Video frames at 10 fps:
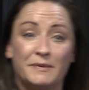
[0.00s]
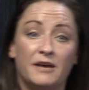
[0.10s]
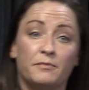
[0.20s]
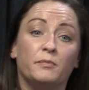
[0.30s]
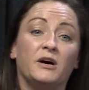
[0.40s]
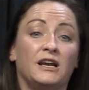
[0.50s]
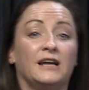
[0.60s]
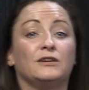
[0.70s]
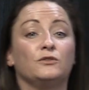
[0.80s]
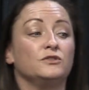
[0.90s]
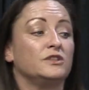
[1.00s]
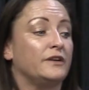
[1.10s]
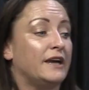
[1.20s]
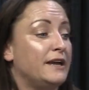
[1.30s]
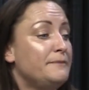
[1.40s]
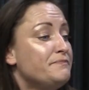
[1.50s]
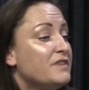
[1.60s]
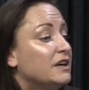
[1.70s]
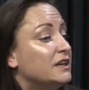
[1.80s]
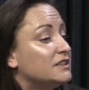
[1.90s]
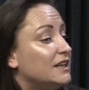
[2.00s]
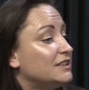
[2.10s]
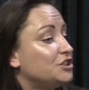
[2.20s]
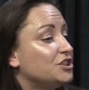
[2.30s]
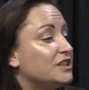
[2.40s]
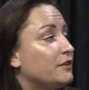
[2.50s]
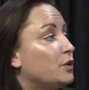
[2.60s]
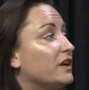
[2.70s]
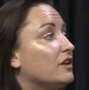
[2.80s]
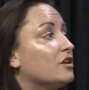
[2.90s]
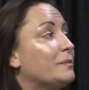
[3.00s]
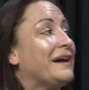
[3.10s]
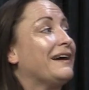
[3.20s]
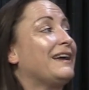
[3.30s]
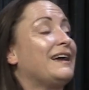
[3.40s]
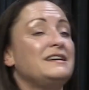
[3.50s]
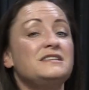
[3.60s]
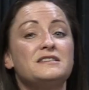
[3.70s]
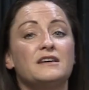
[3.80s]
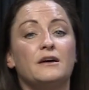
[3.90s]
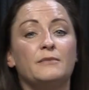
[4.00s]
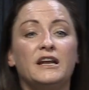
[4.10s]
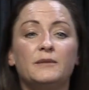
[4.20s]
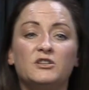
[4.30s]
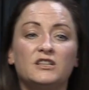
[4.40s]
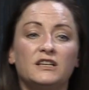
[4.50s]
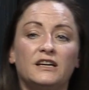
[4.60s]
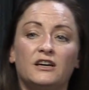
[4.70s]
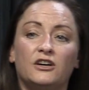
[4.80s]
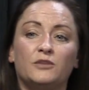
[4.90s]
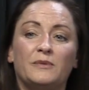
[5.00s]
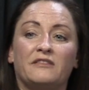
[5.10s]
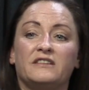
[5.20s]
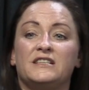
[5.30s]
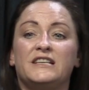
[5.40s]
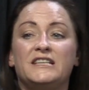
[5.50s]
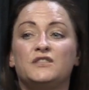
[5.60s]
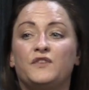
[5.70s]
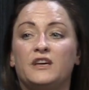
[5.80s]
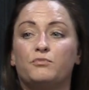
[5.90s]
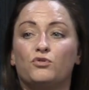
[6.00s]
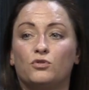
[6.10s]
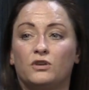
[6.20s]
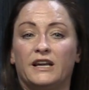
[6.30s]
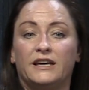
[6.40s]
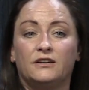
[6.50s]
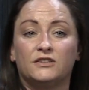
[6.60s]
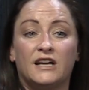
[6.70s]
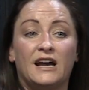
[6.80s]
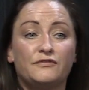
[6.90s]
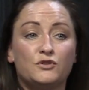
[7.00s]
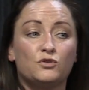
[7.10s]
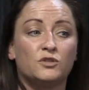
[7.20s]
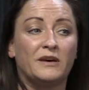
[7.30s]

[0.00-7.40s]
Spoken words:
payable by landlords, okay? So let's just have a quick look about a case. Anybody in here heard about this? Leeds v Broadley, because I have talked